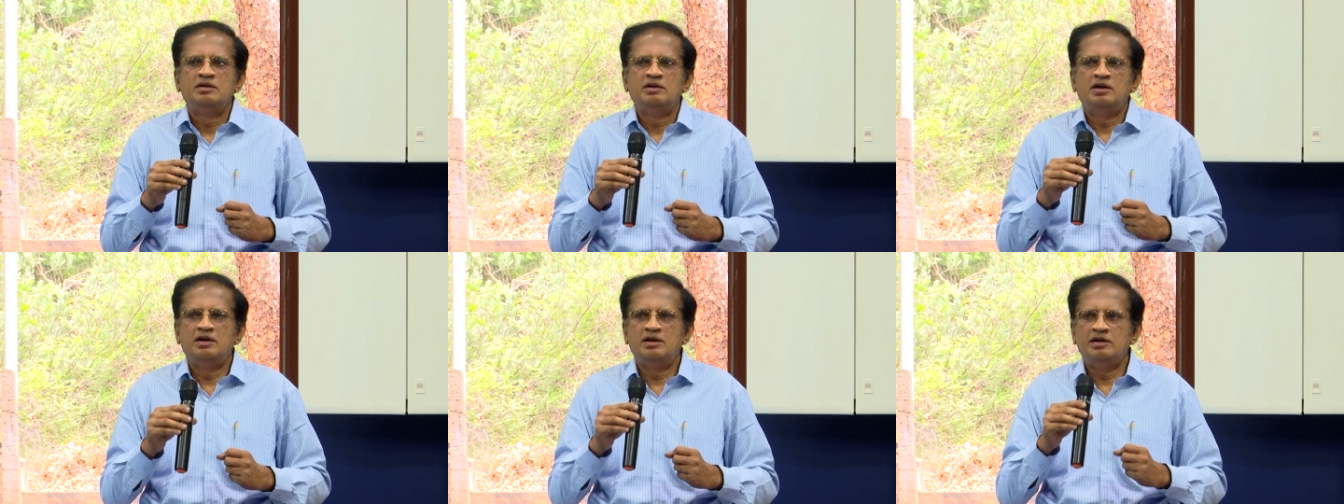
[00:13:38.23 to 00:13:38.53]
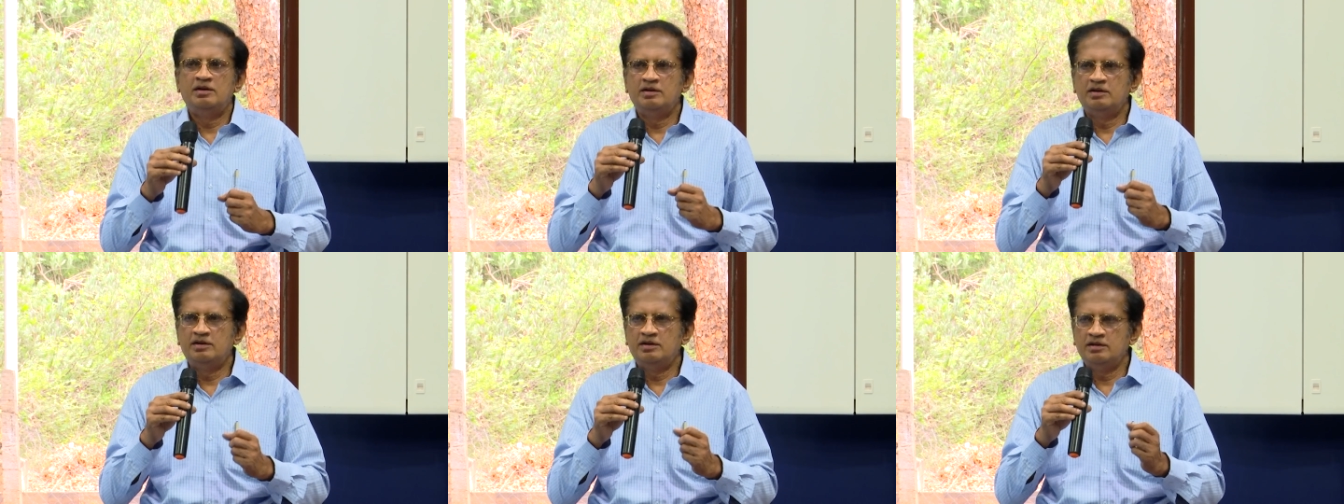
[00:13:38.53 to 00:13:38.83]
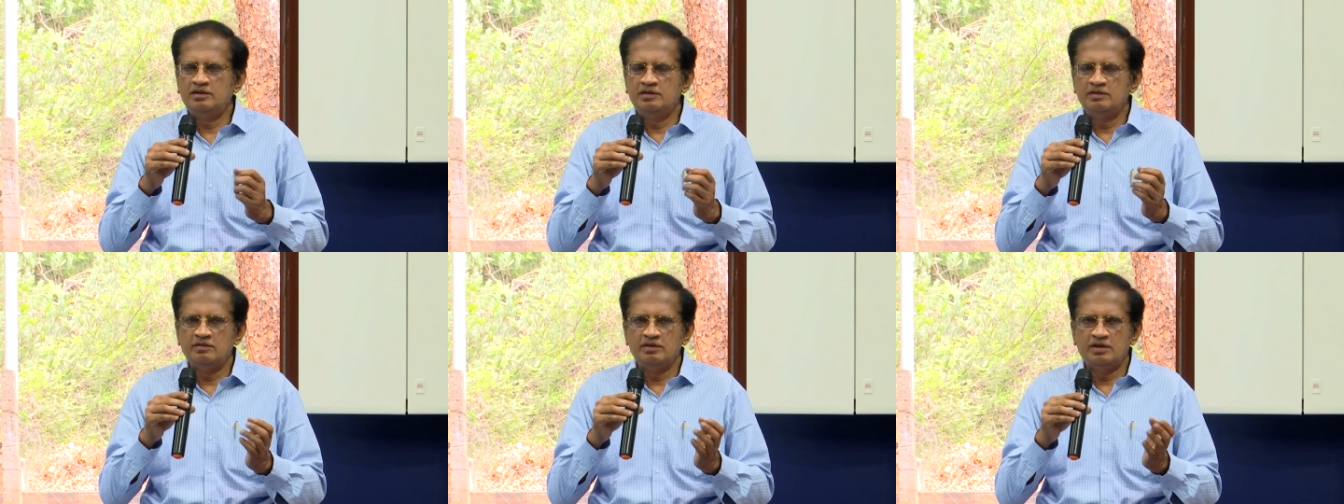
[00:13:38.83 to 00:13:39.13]

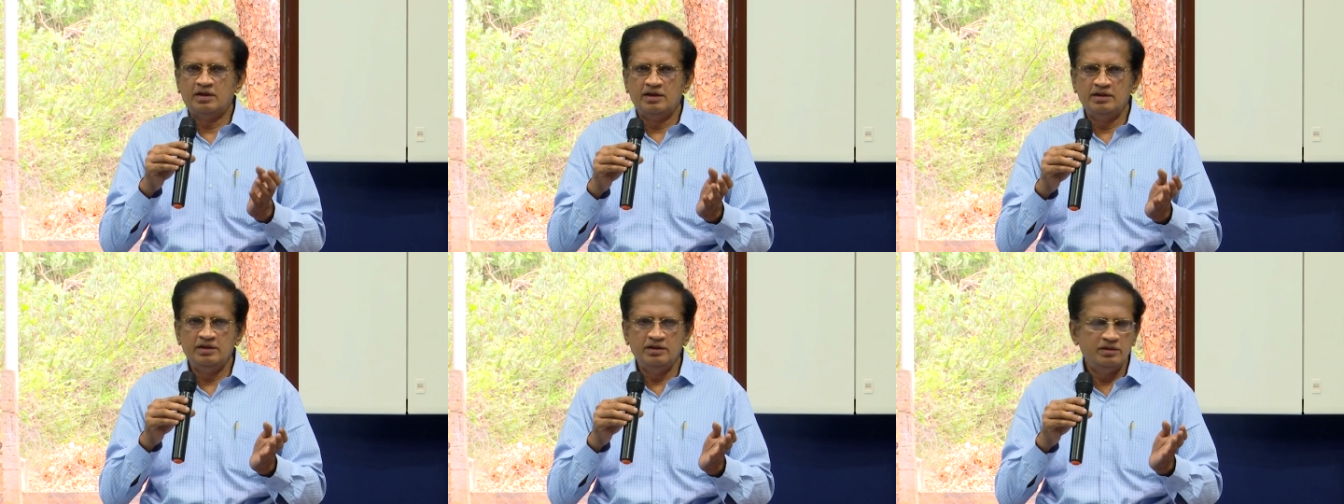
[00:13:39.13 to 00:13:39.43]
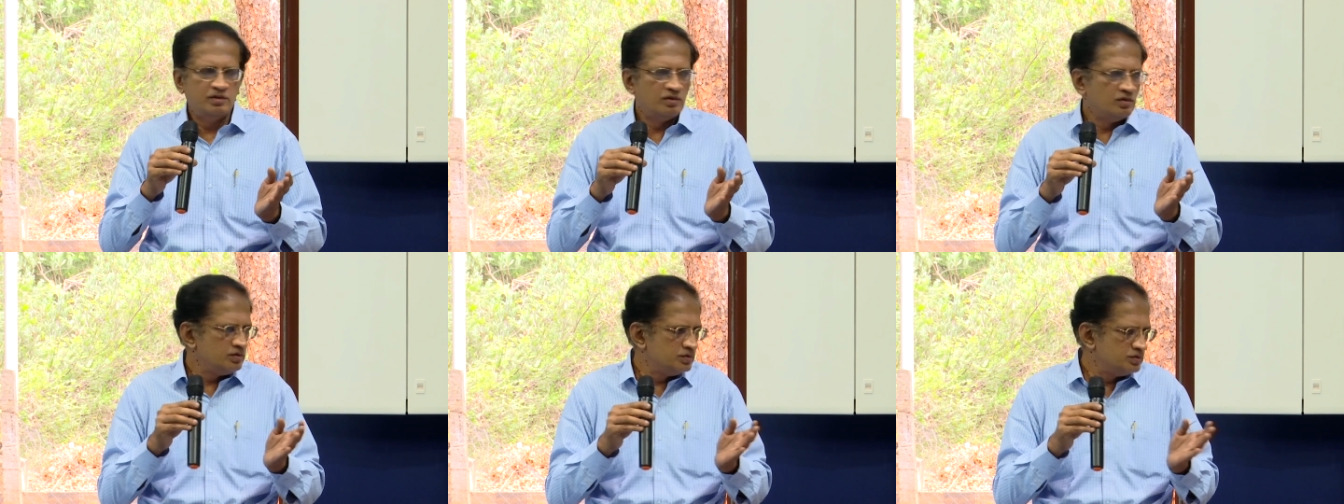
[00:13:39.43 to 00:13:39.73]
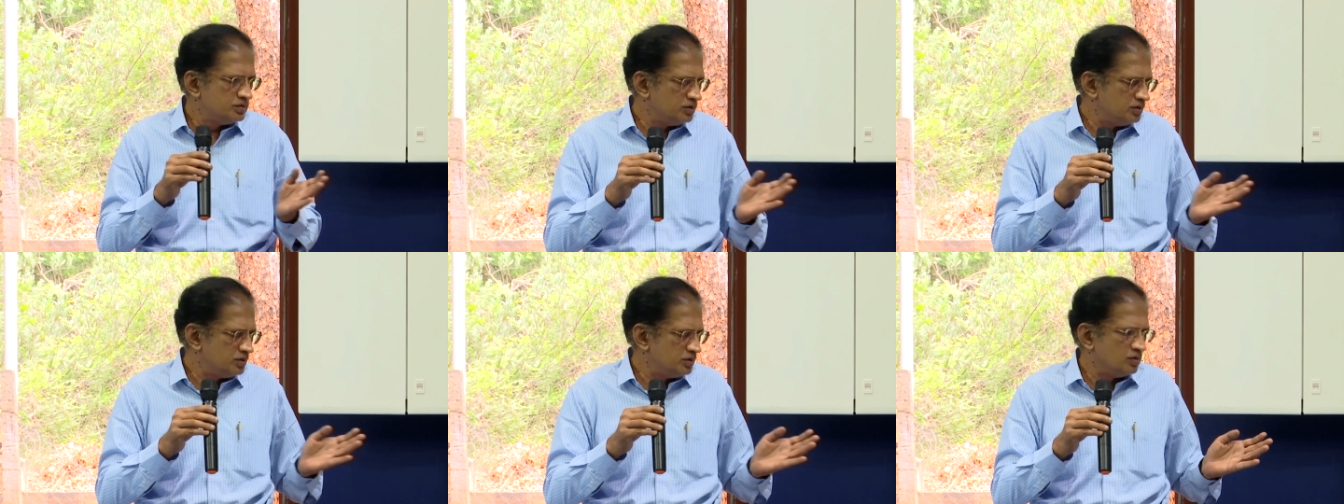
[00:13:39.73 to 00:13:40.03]
And I
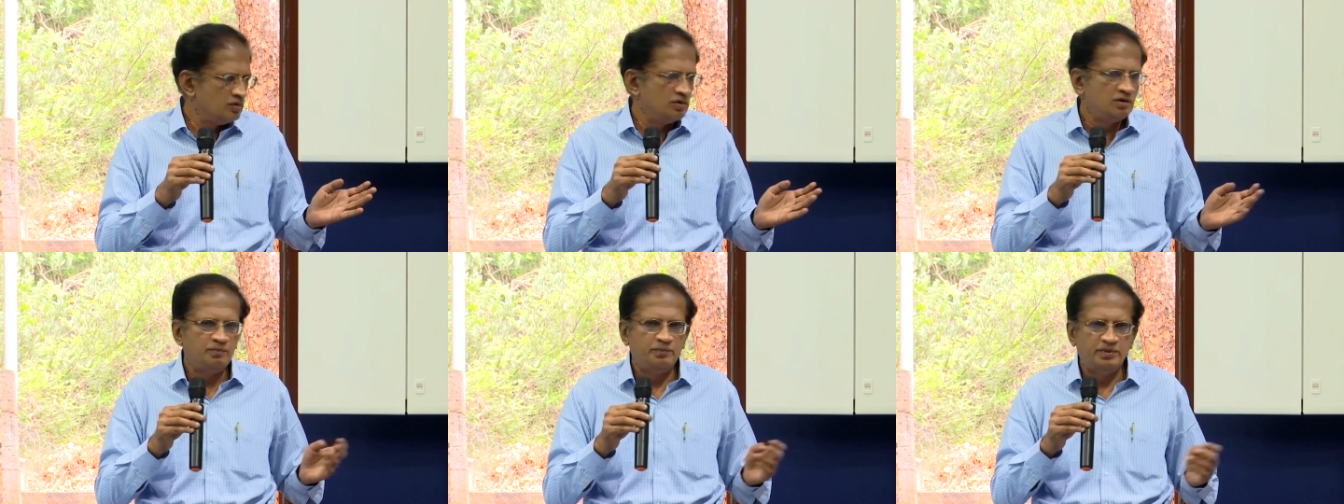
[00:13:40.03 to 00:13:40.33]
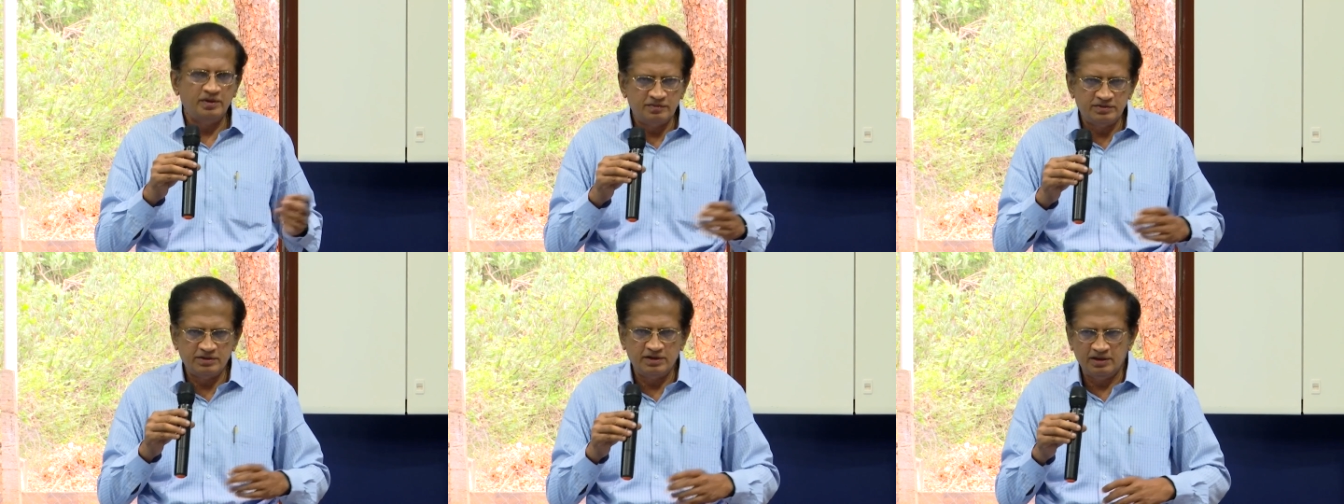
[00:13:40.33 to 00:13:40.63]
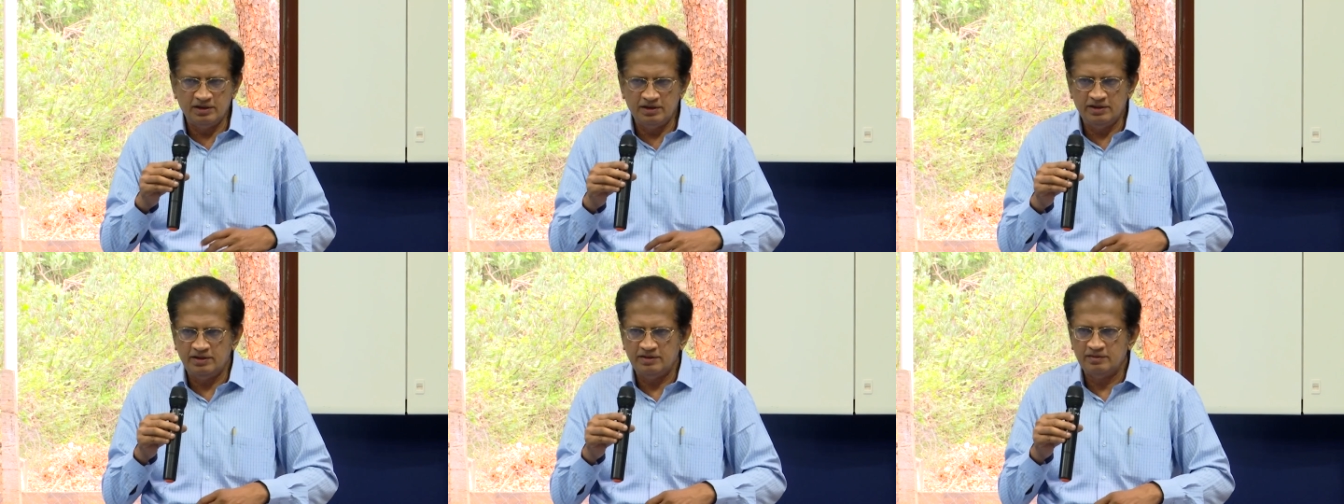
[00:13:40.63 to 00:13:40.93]
also told
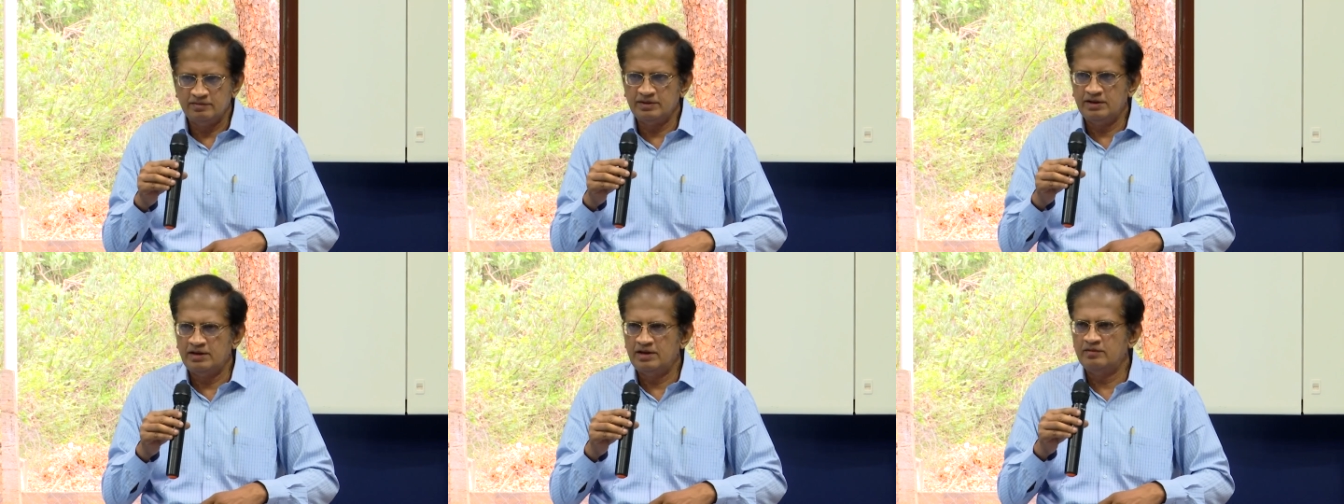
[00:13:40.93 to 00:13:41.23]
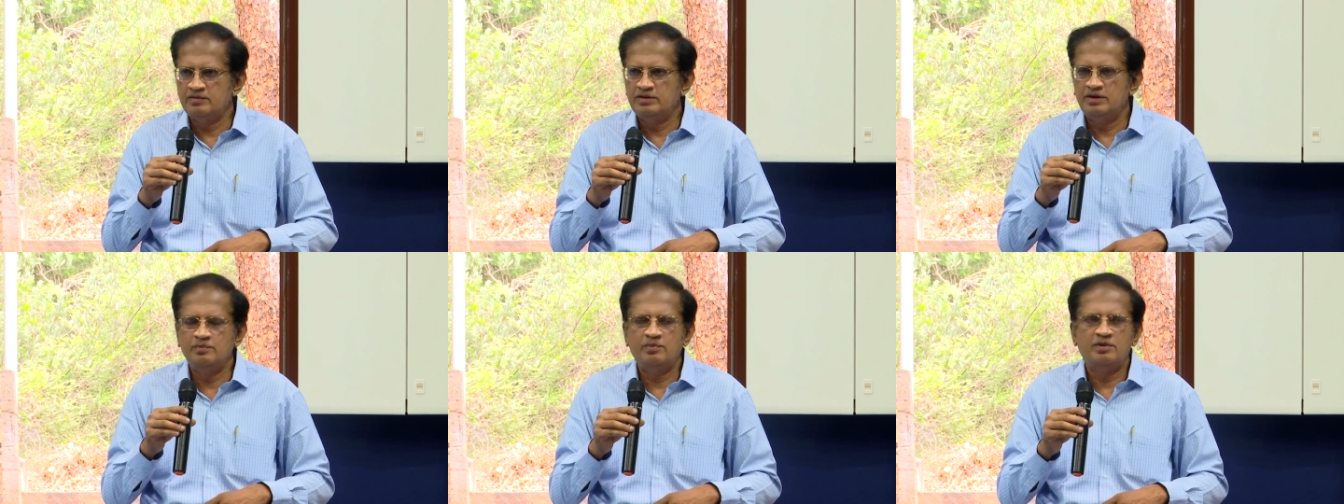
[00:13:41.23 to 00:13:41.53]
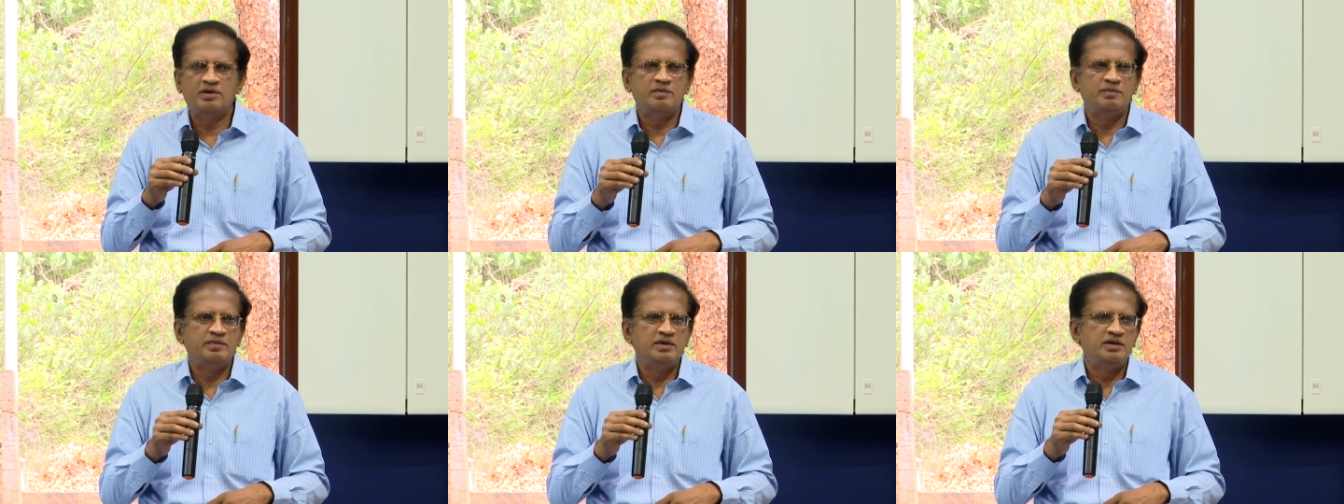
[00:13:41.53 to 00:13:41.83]
personally the head of the
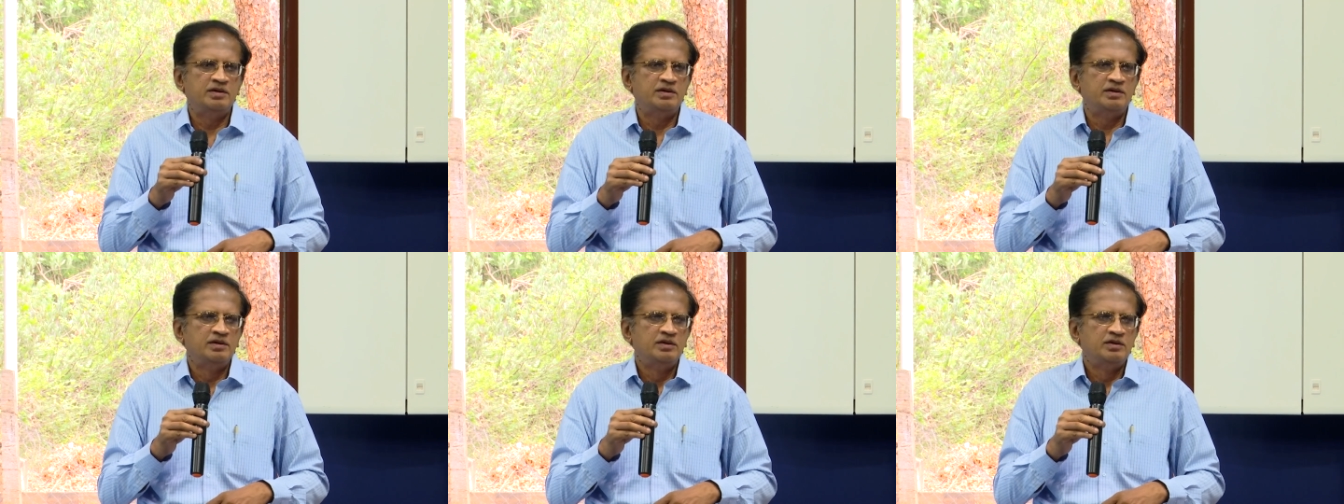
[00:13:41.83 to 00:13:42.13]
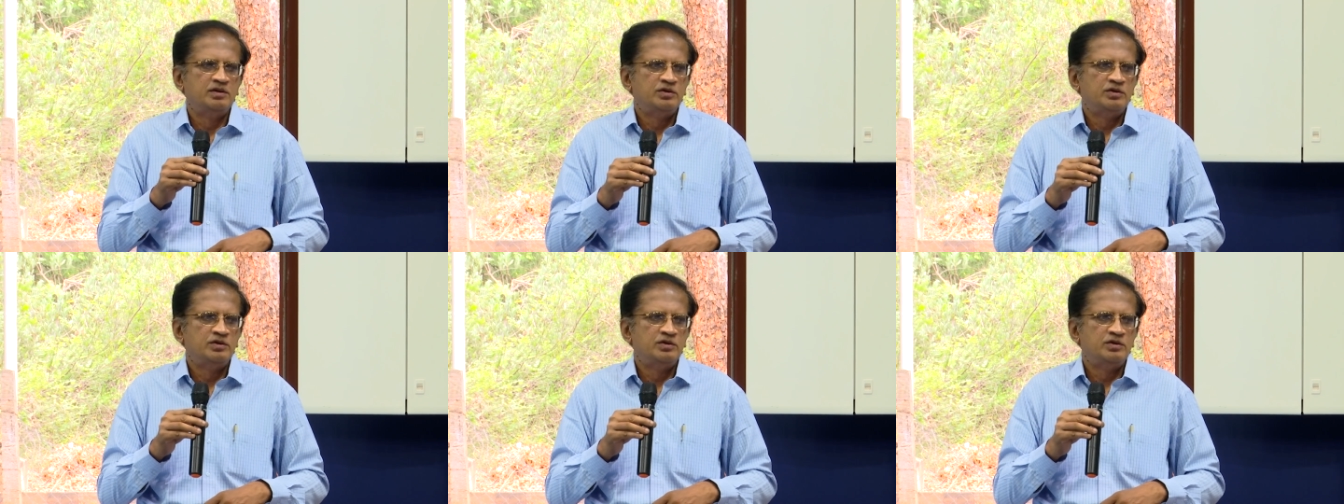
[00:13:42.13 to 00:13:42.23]
department,